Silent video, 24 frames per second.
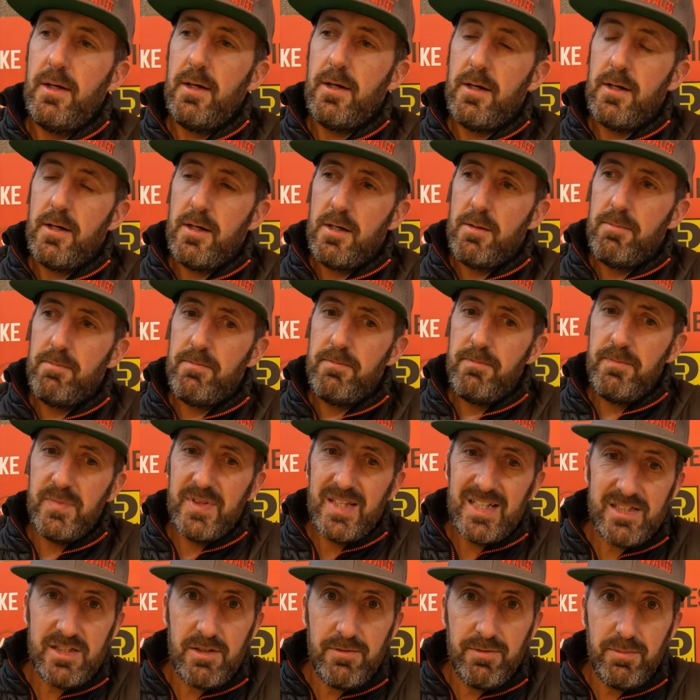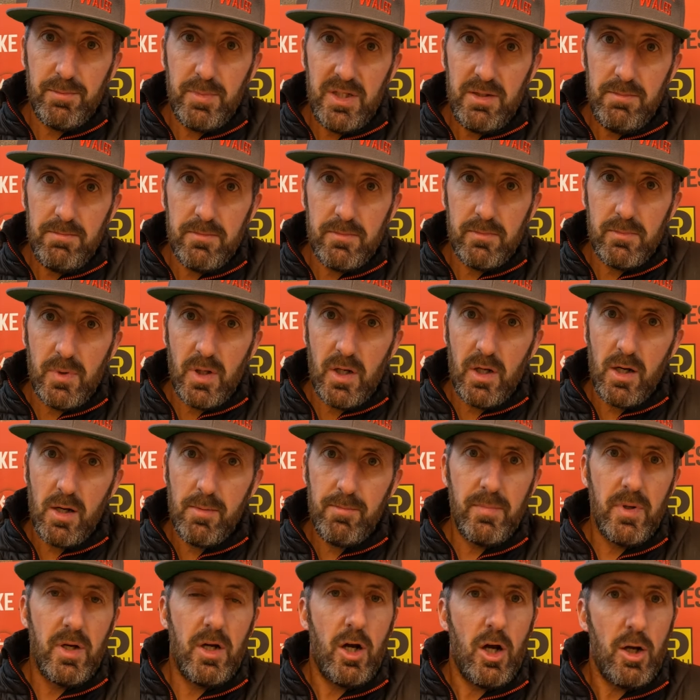Um, that's it for me.
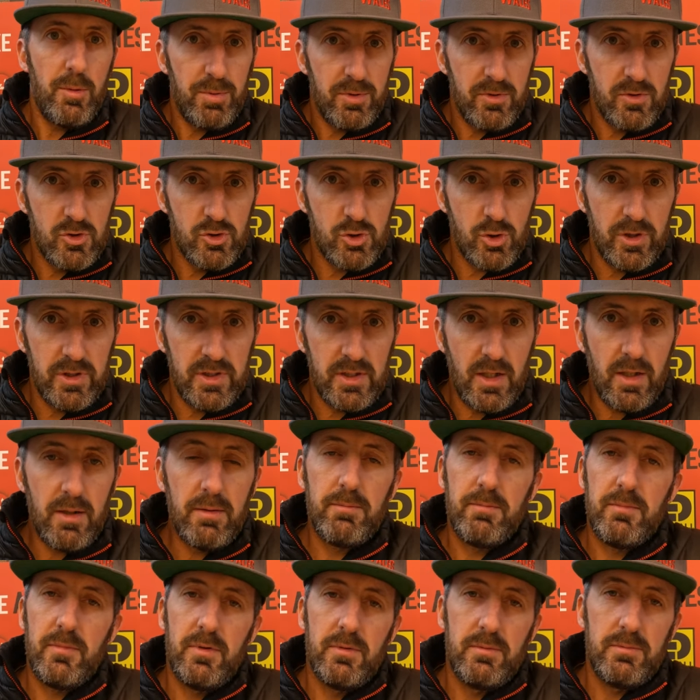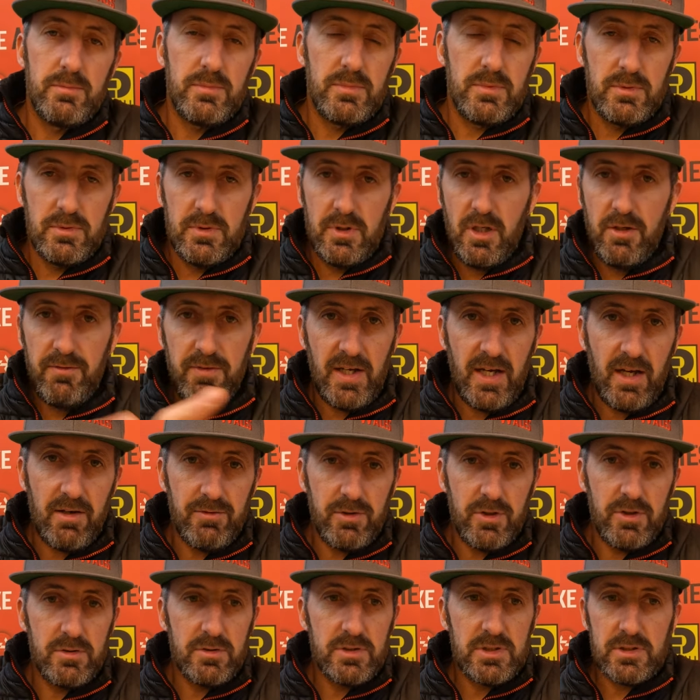Um, hope you enjoyed that. If you
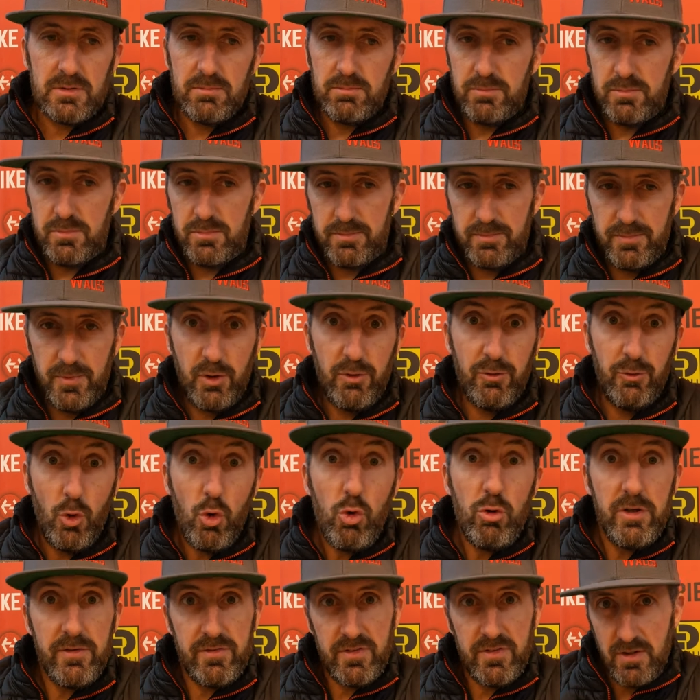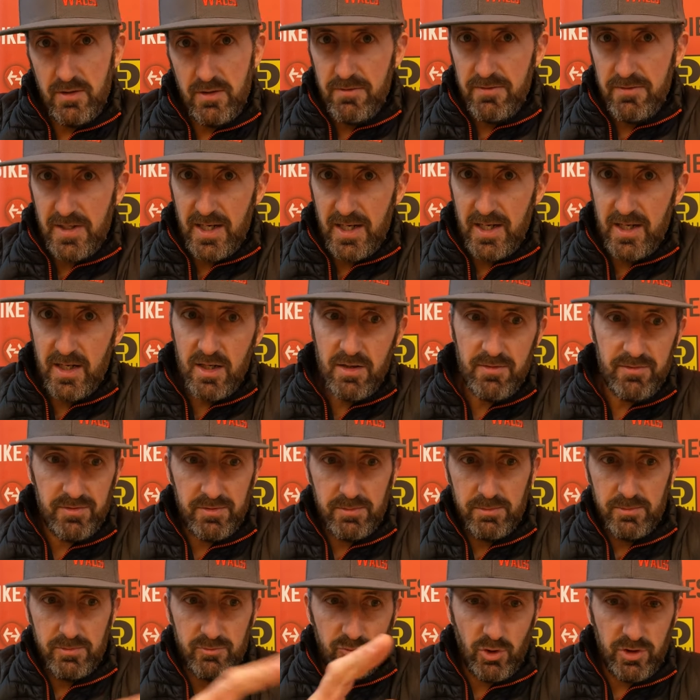haven't, if, or even if you have,
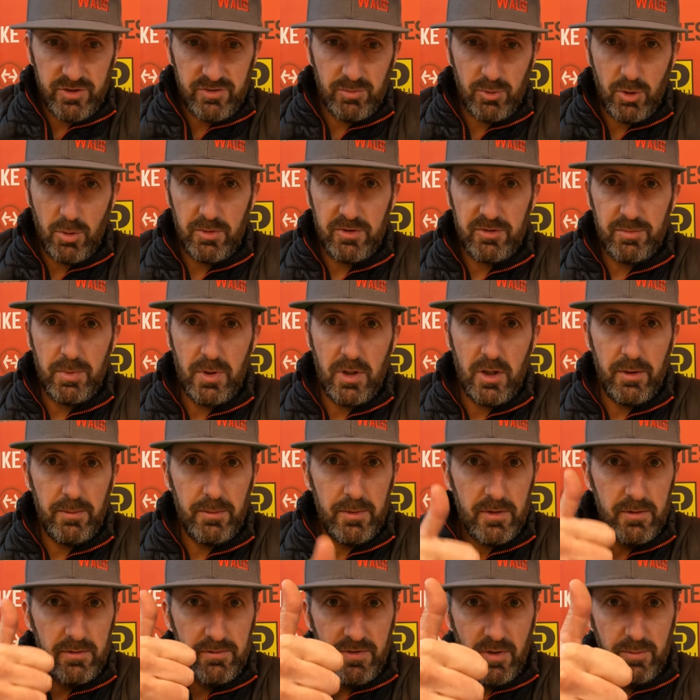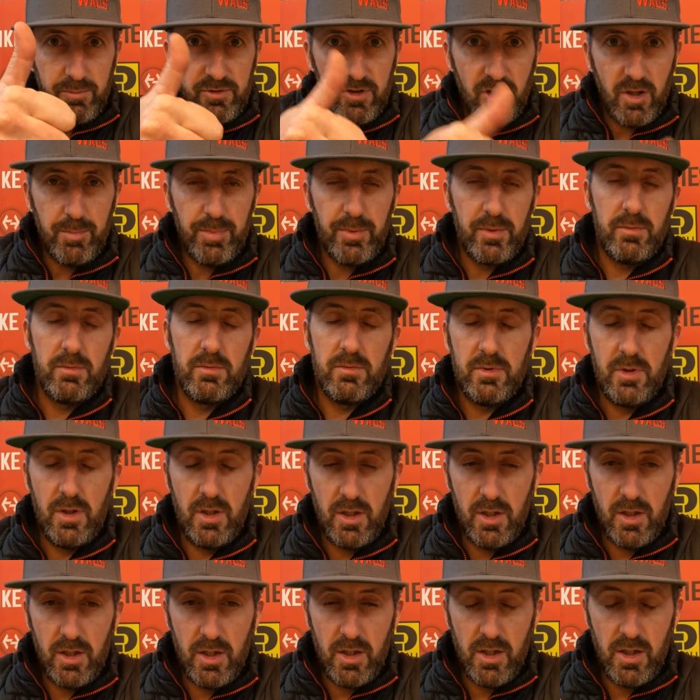write some comments below, thumbs up,
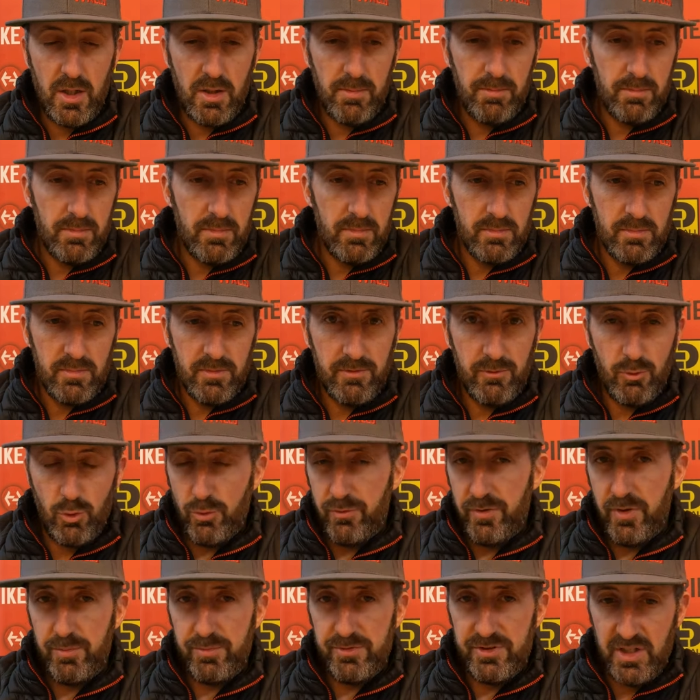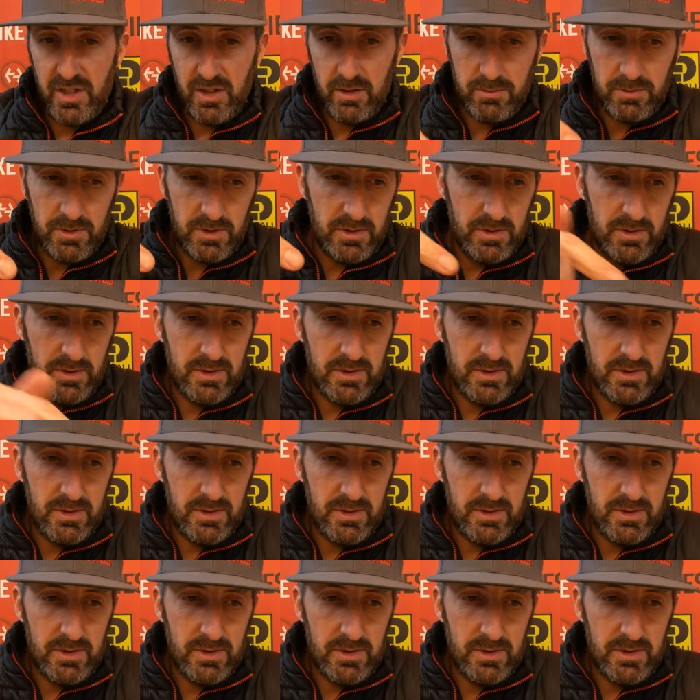um, or thumbs down,